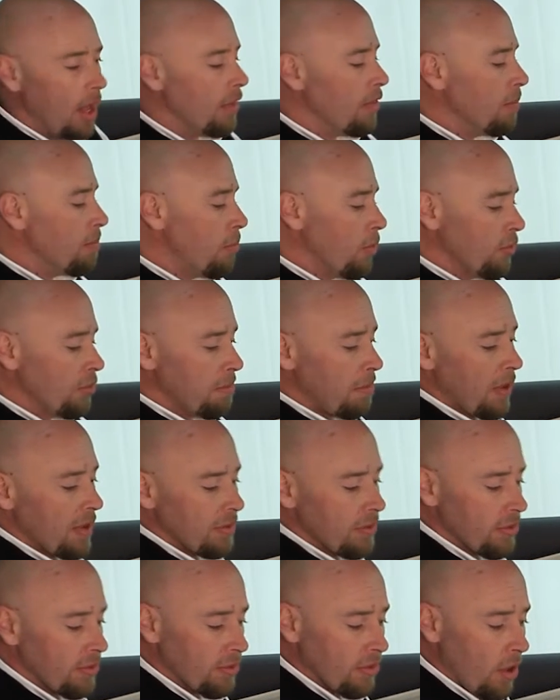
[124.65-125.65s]
The
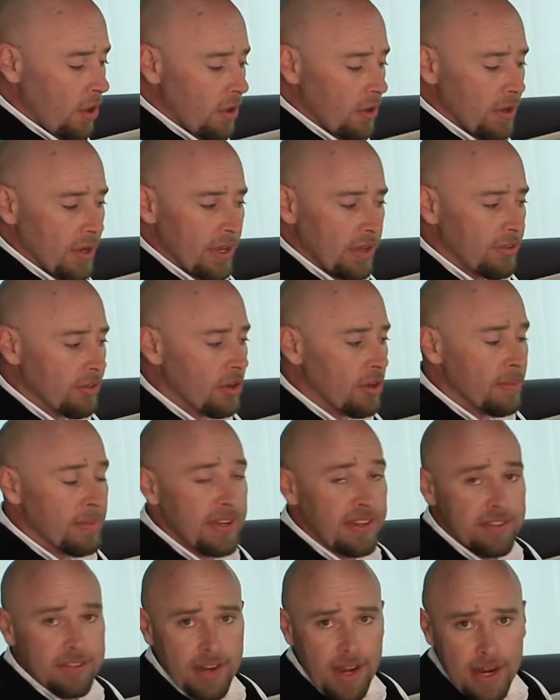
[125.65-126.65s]
push-button start is going to
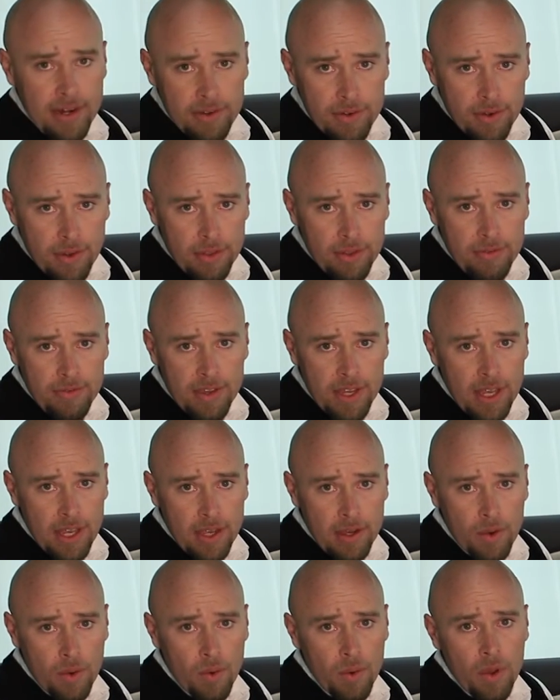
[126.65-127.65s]
be standard on the
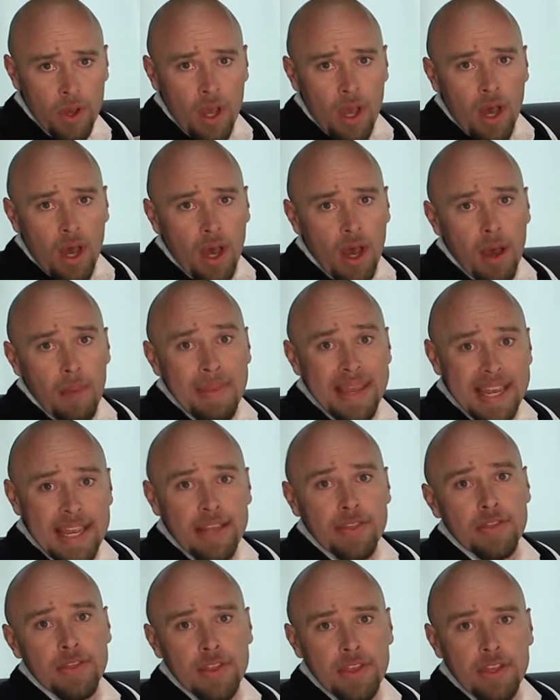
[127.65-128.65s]
vehicle
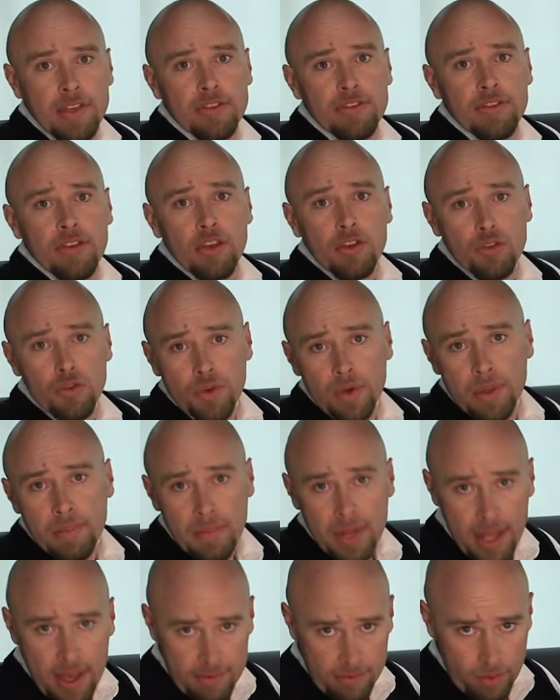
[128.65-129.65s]
in this
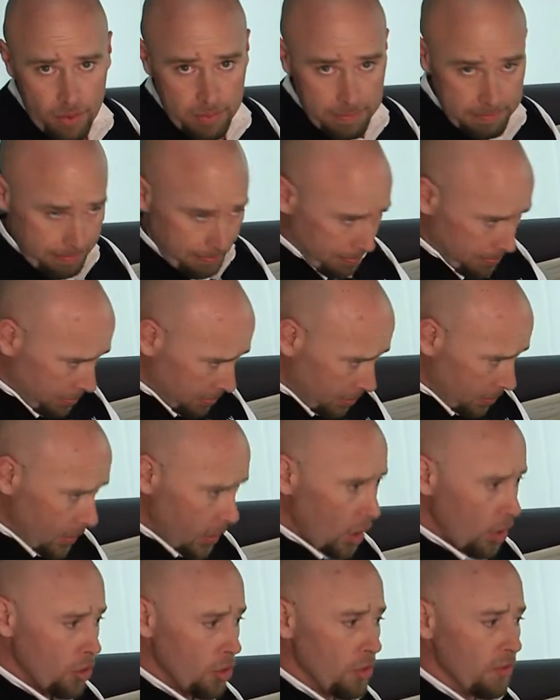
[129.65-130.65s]
trim level.
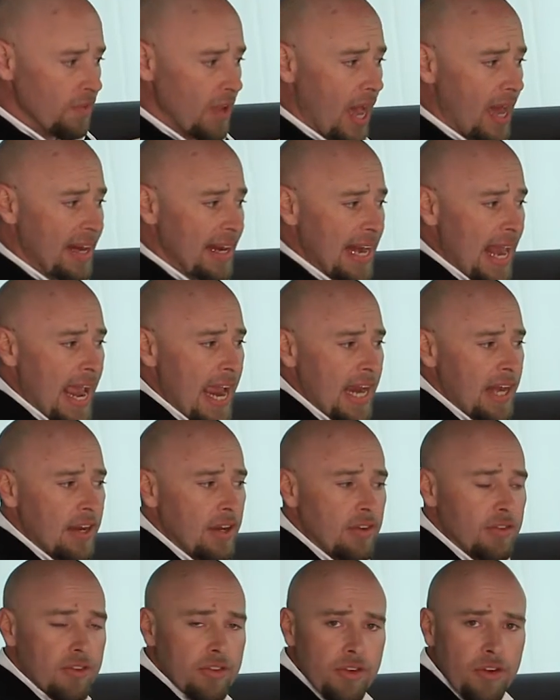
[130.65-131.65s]
You've got an
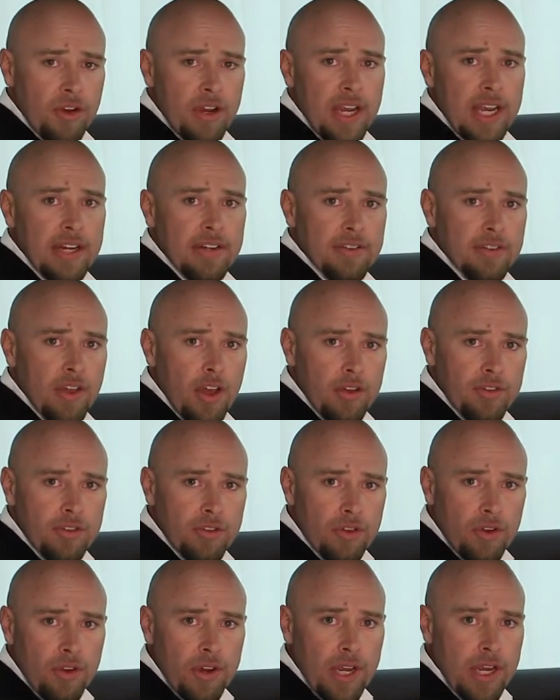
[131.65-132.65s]
8-inch screen, touch
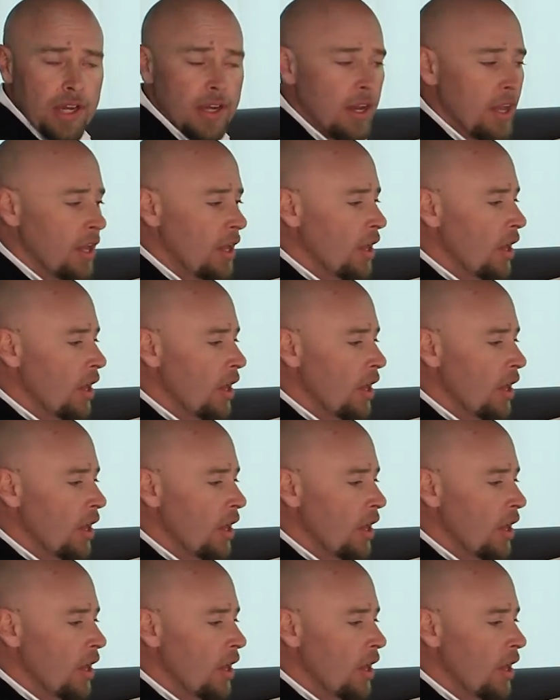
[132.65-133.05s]
screen.